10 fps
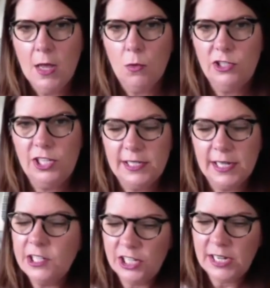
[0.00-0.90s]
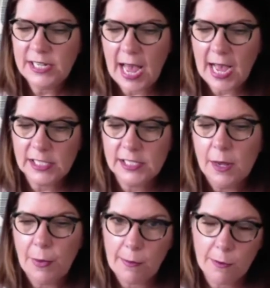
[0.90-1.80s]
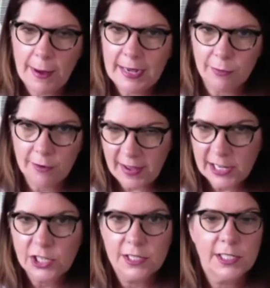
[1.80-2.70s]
was she said she tags by profession.